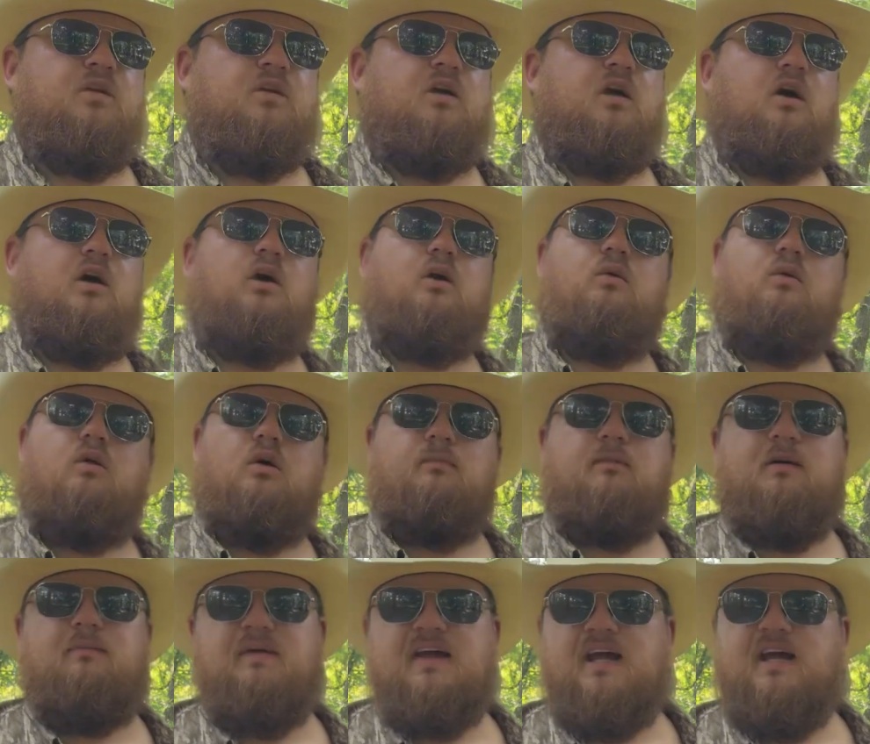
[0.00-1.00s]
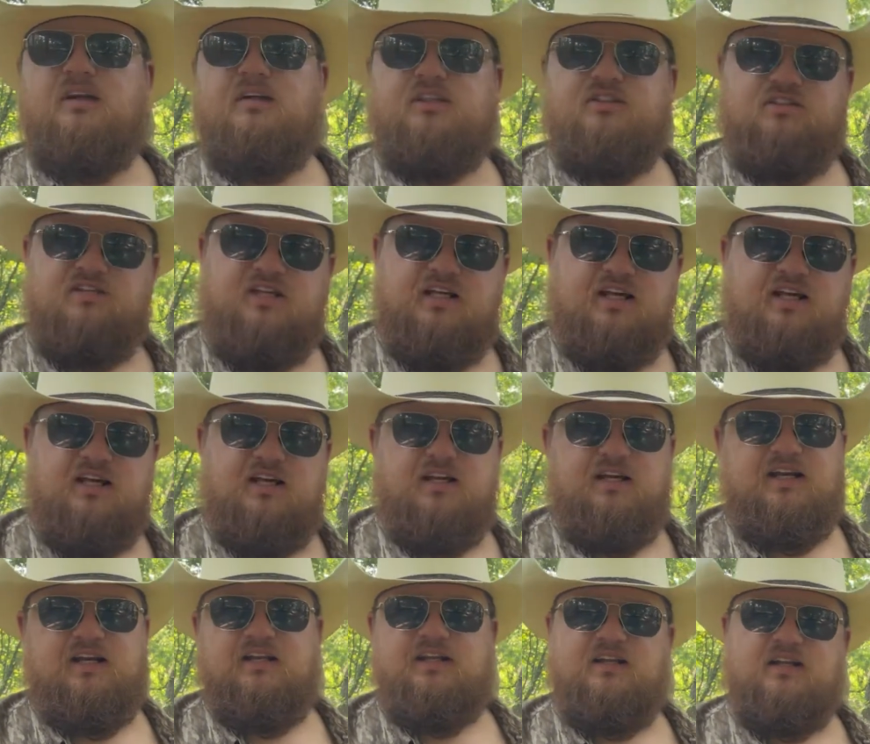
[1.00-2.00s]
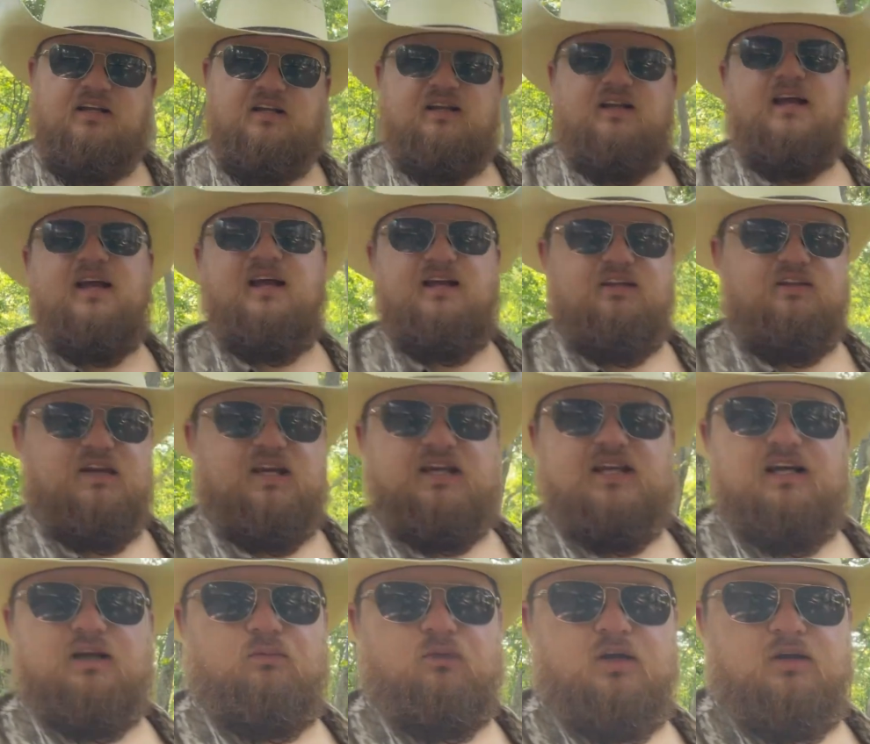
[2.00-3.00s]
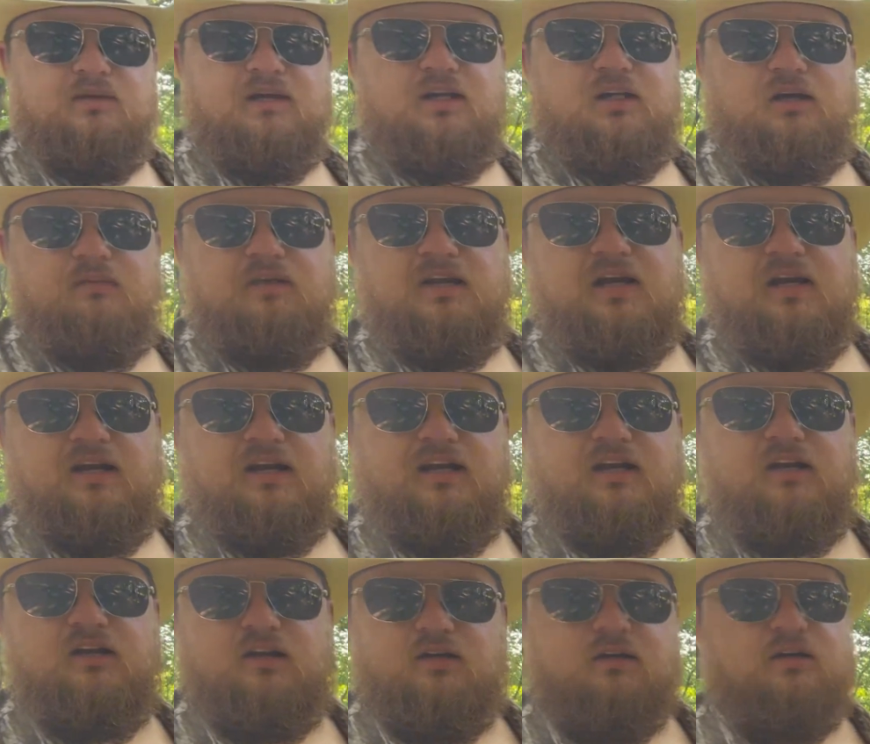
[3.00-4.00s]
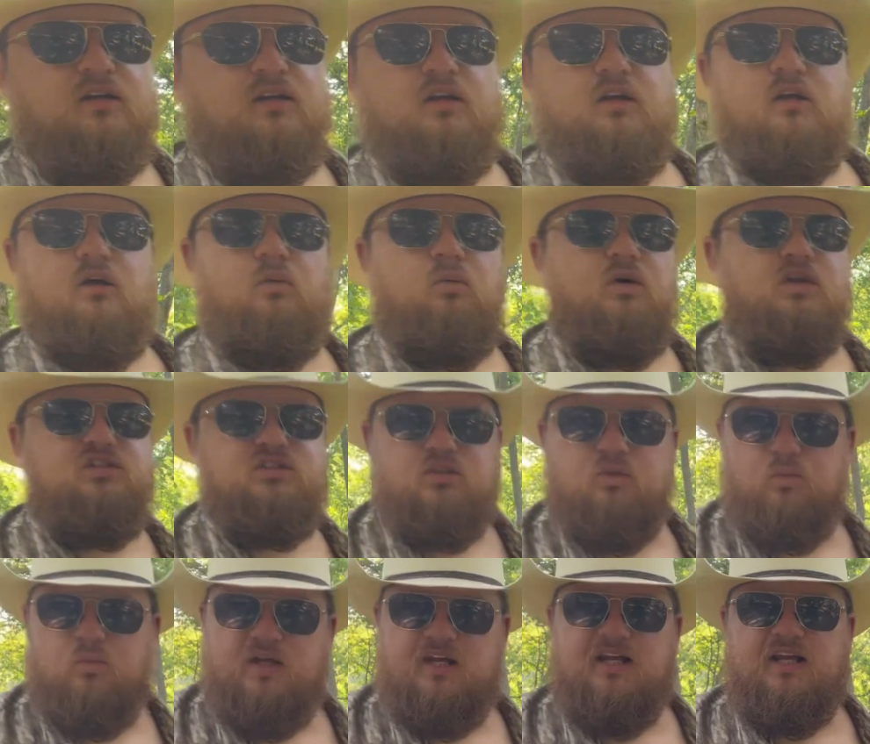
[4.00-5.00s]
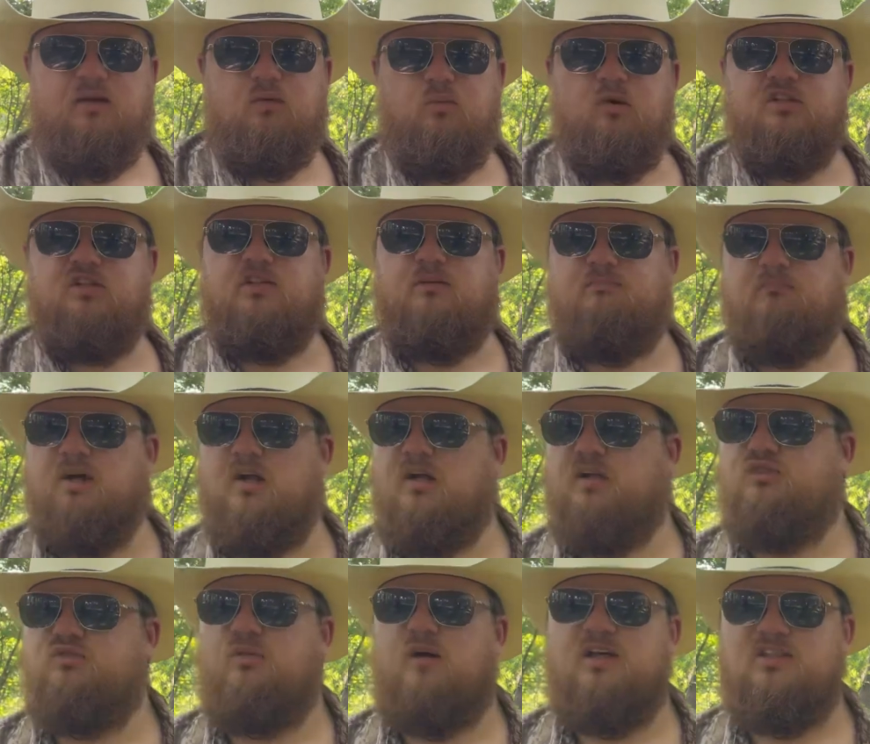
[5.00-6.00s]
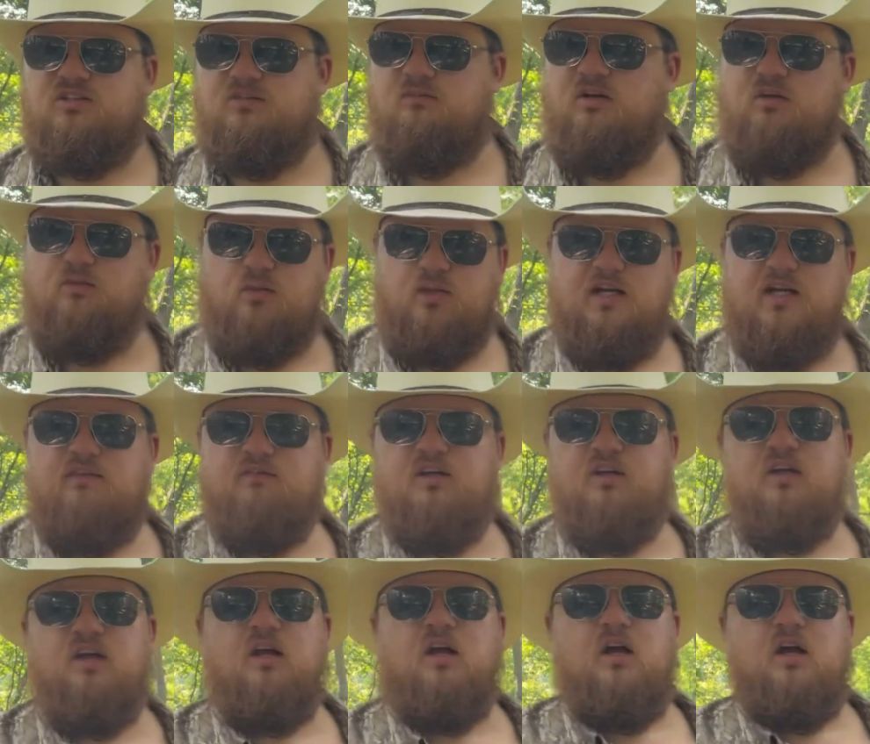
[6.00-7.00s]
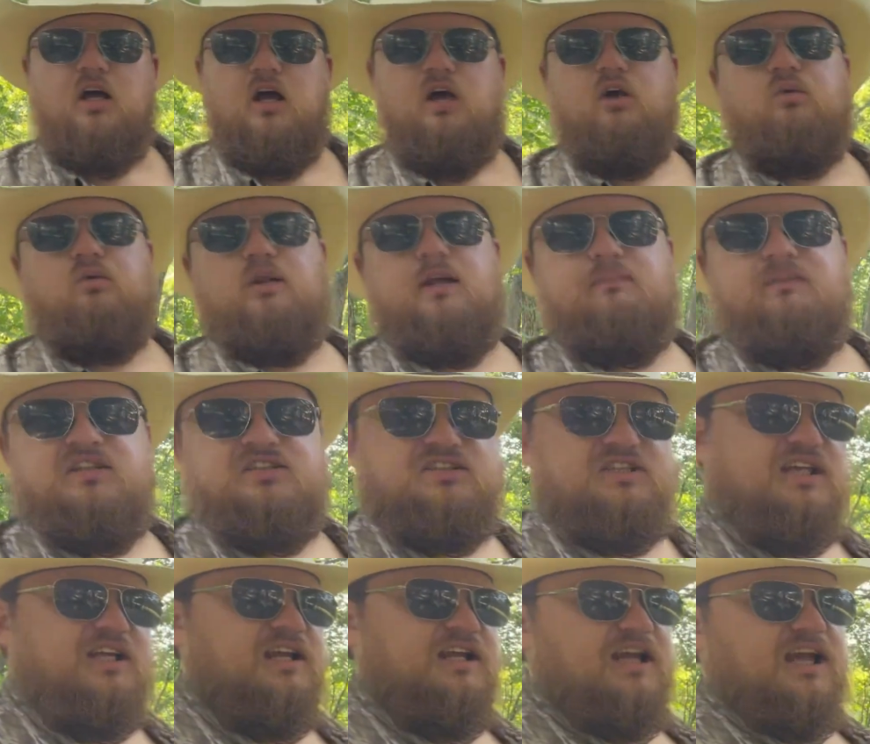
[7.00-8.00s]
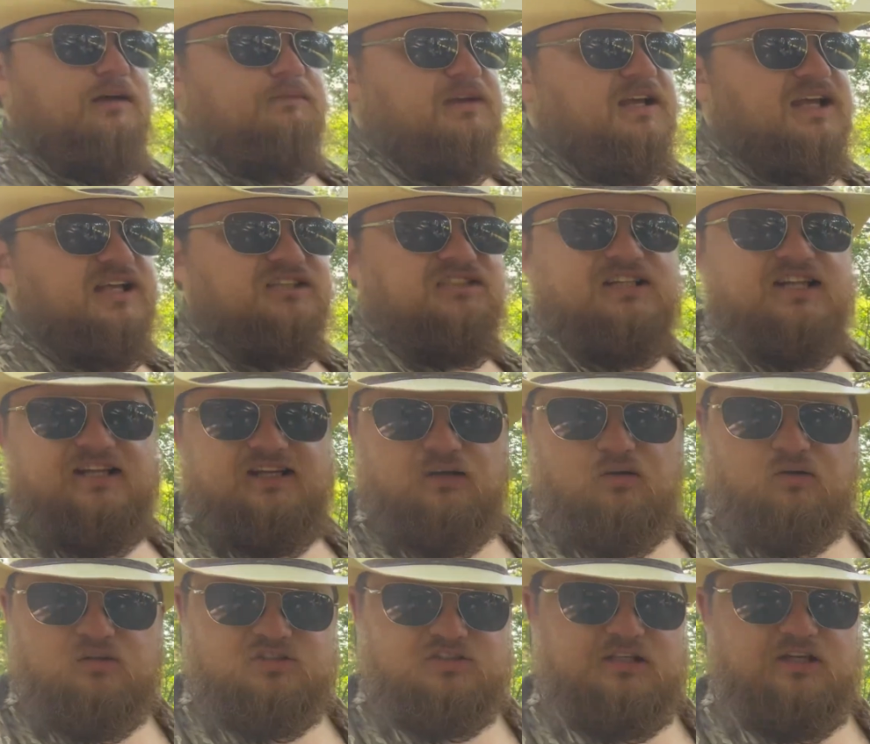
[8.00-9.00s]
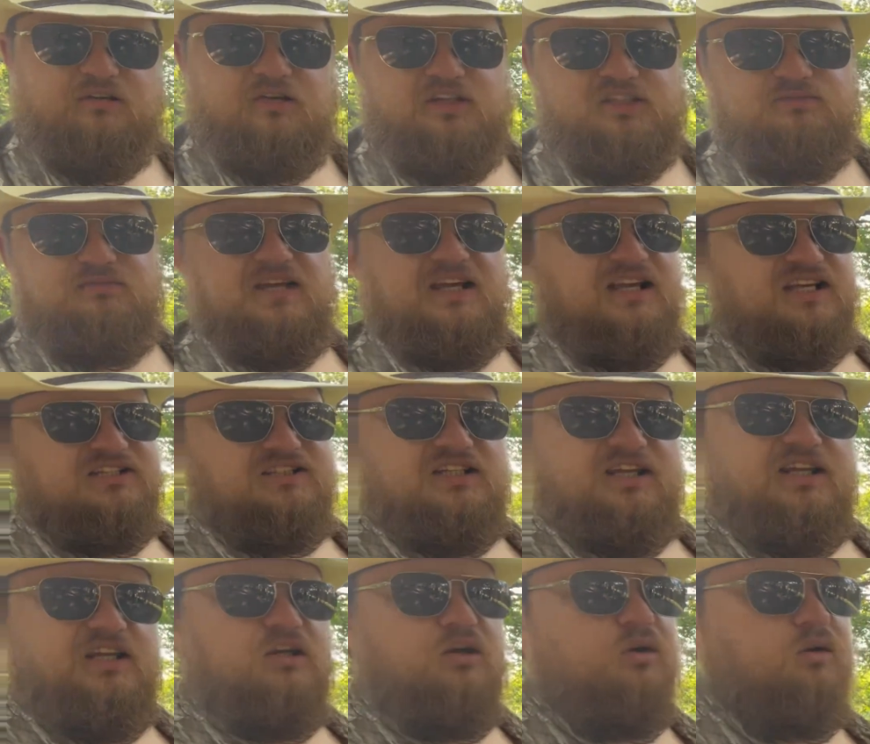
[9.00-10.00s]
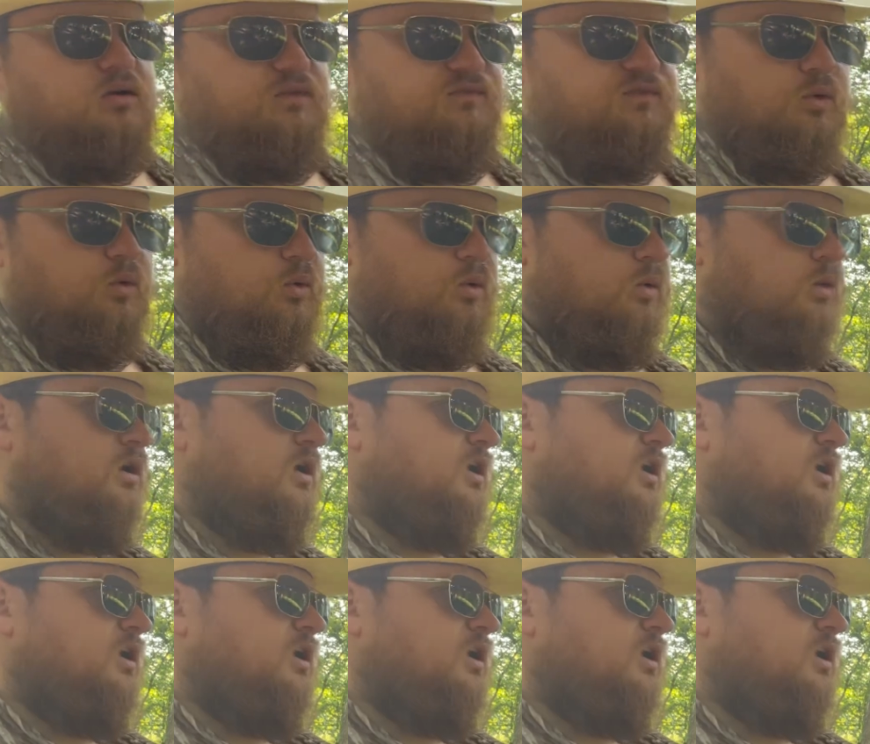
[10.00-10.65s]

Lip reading: or my battery's dead, anything like that. You ain't got to worry about coming out here once a week, once a month, twice a month, whatever. Oh, let me see how my SD card's doing. Is my SD card full?